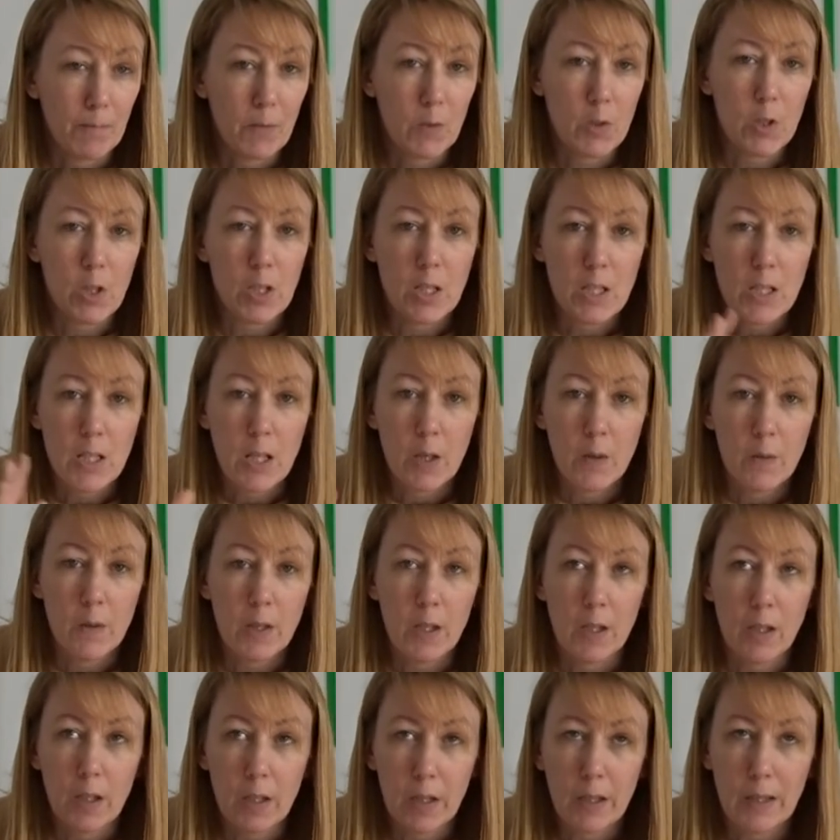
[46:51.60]
just so
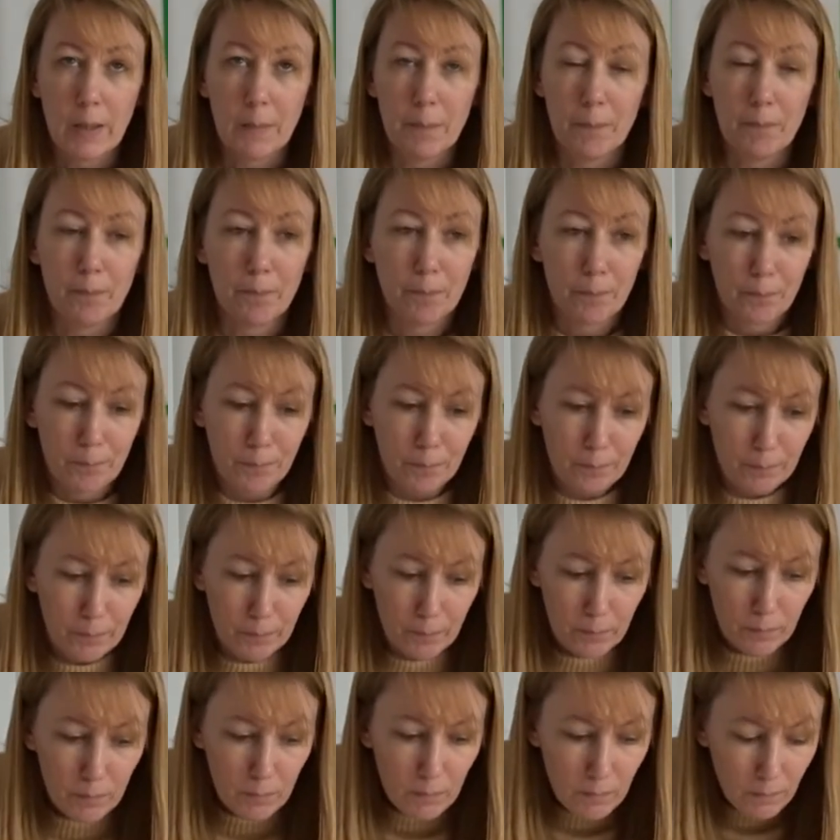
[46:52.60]
that
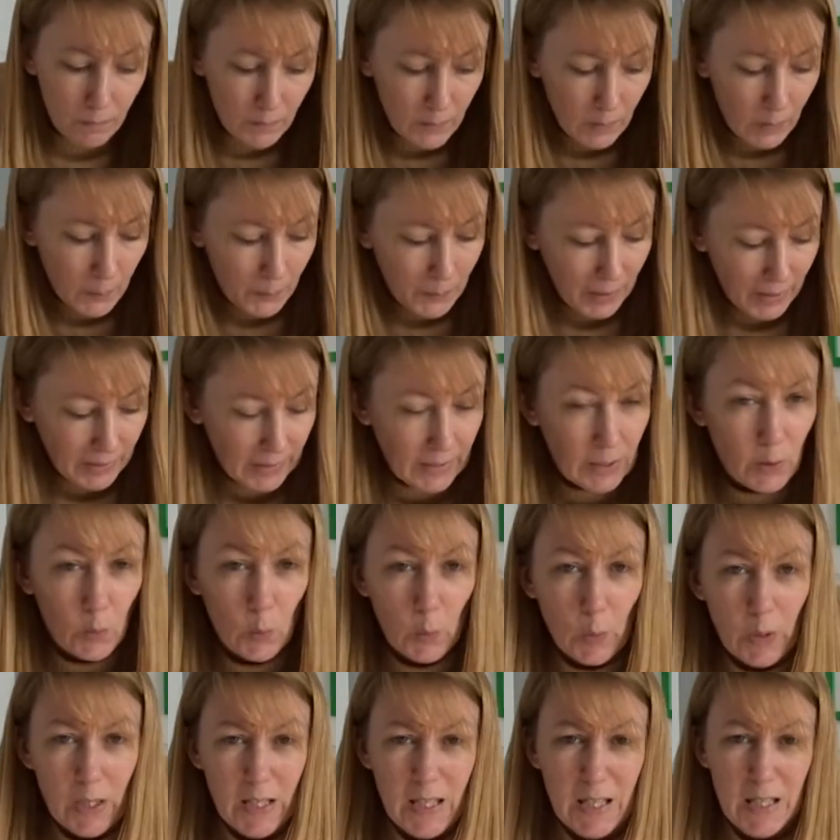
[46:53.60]
packing
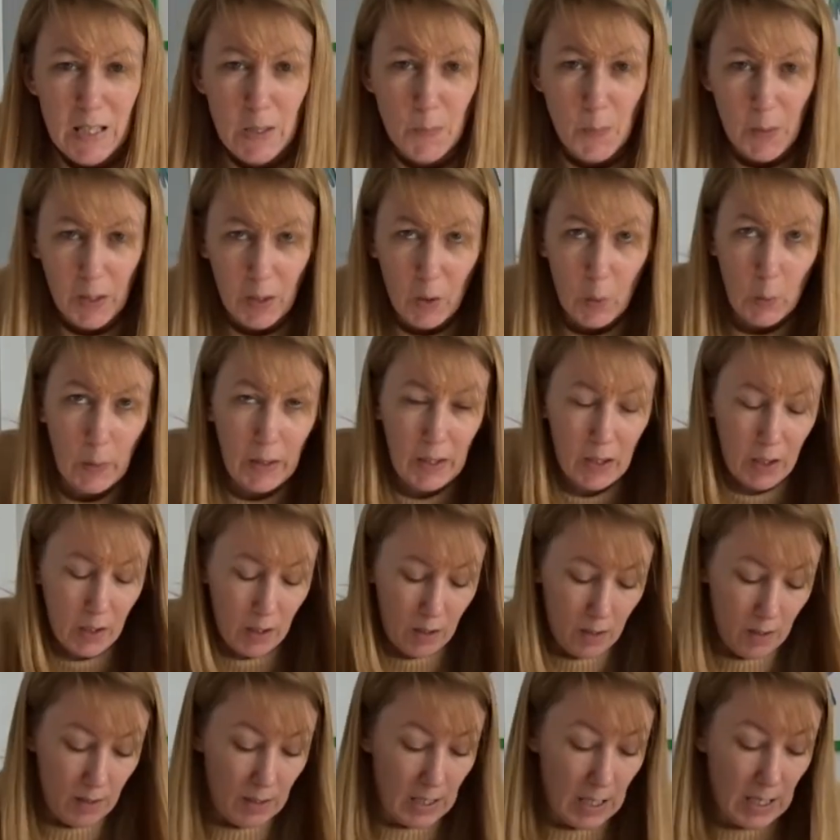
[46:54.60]
orders is a bit quicker
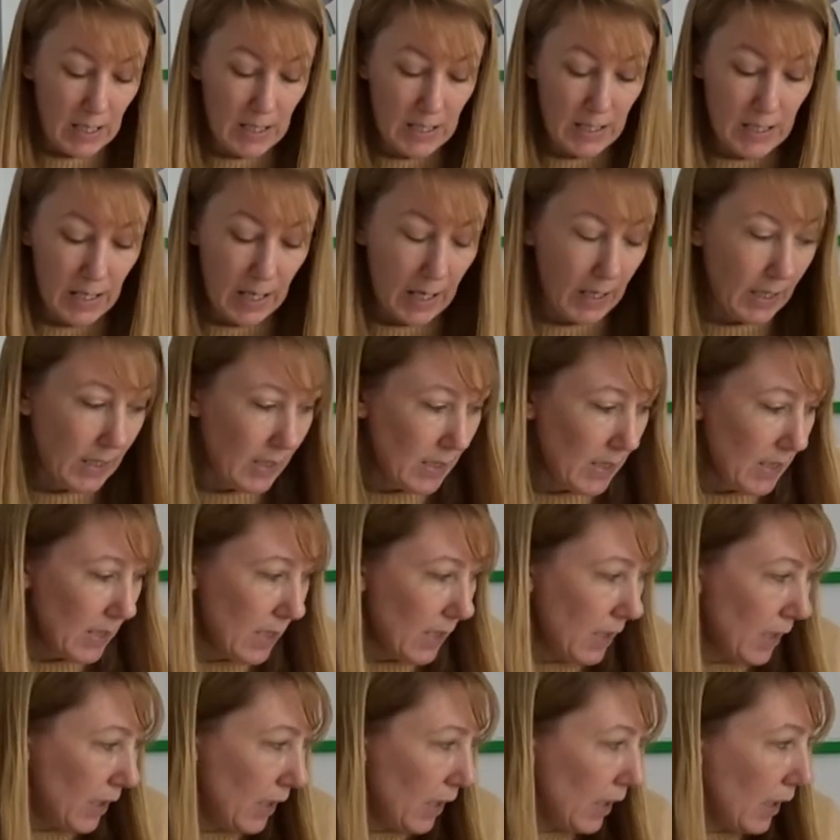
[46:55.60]
these days.
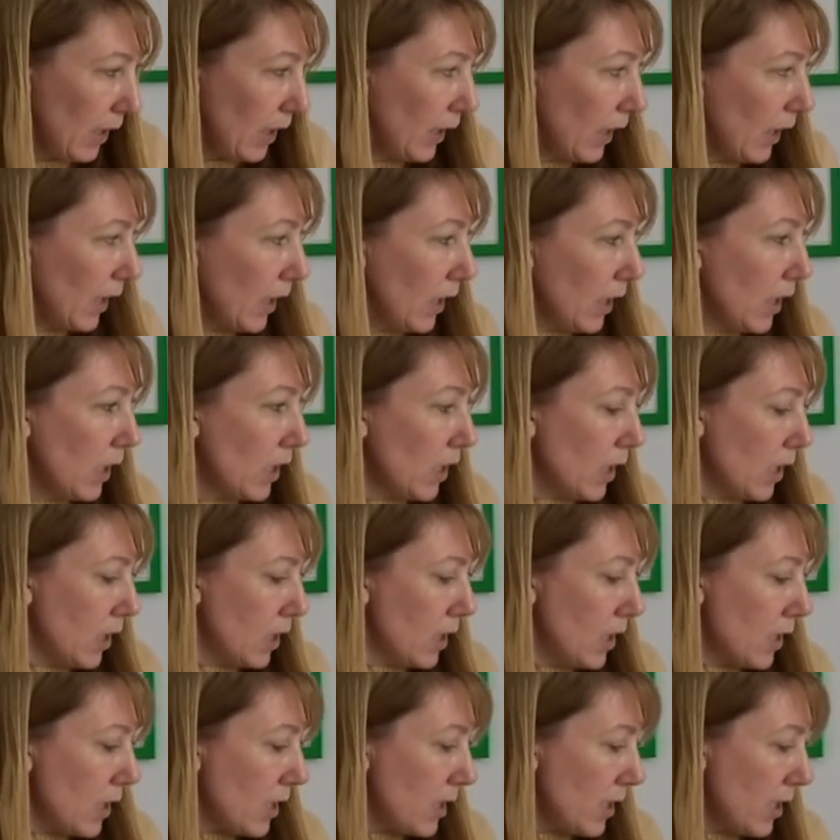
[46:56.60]

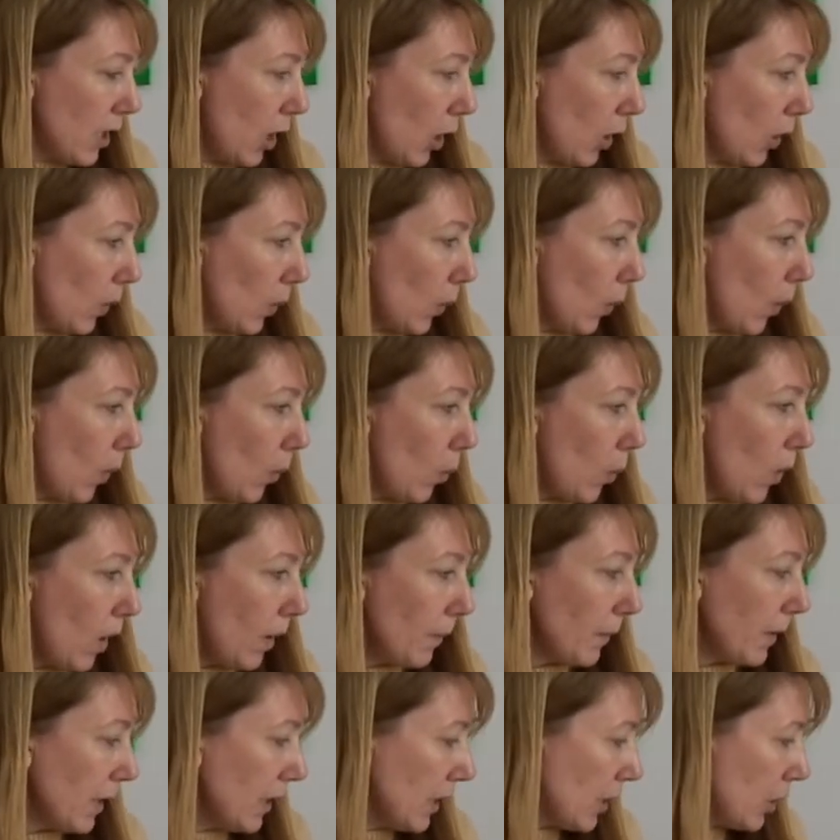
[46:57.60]
So what
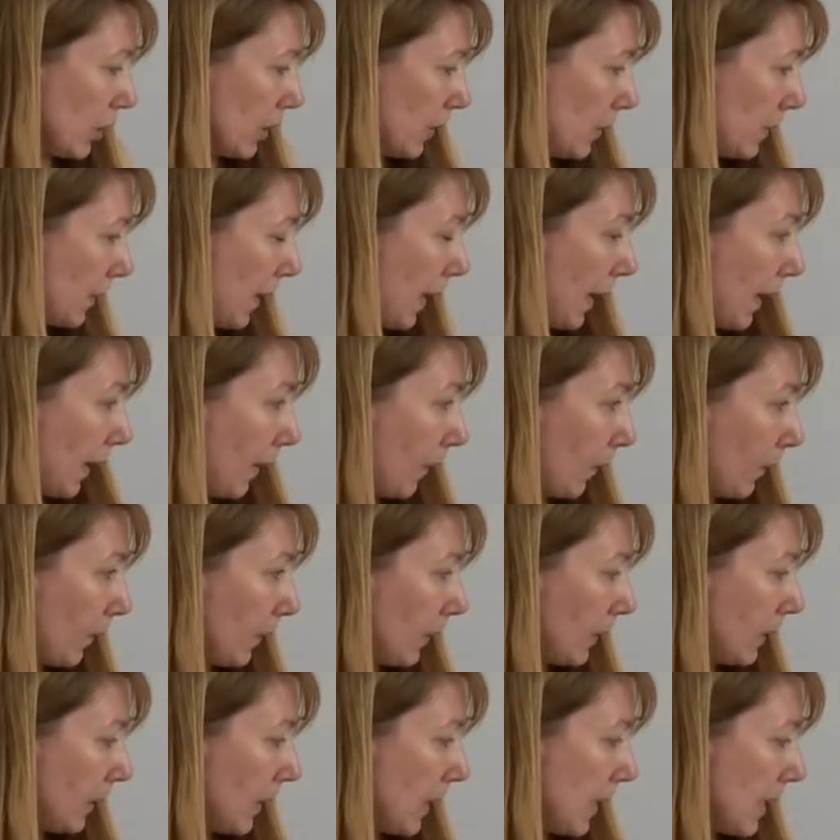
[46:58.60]
I'm going to do
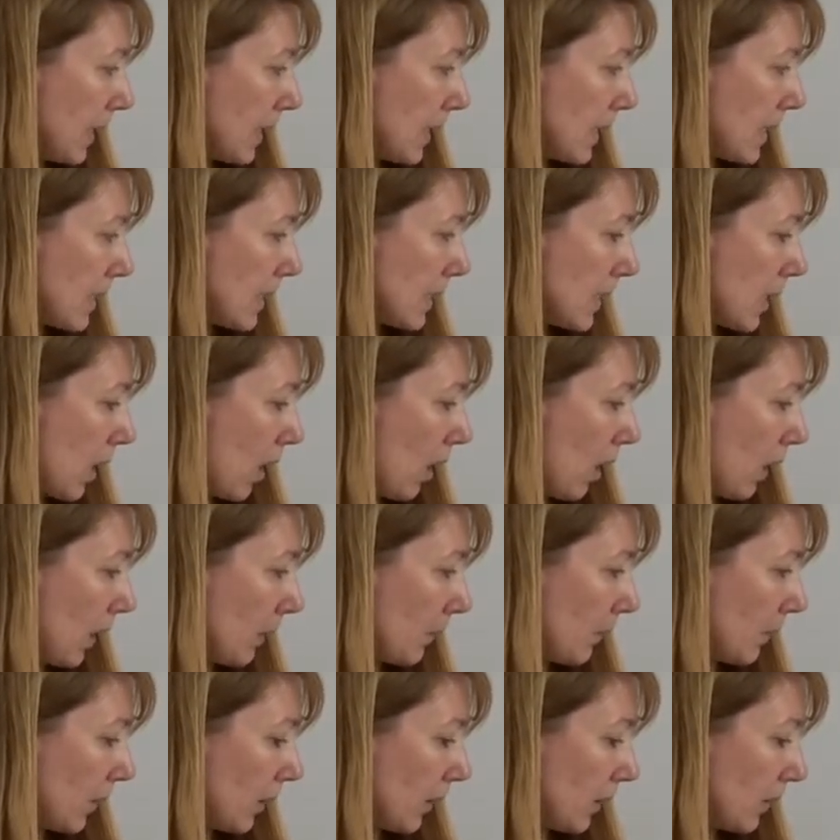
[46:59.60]
now is
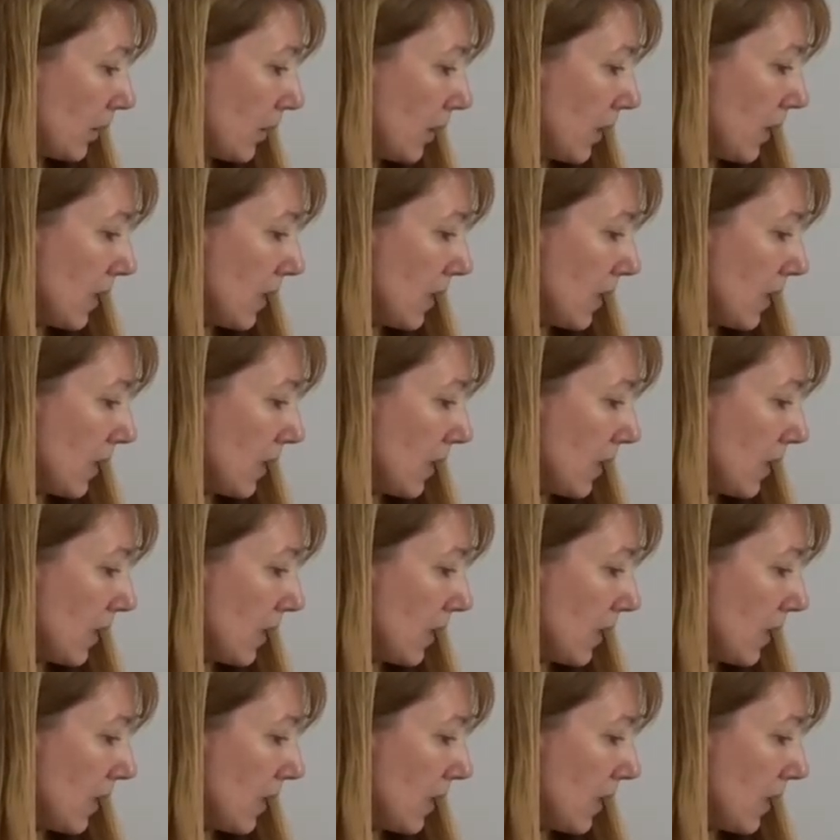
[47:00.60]
I'm going to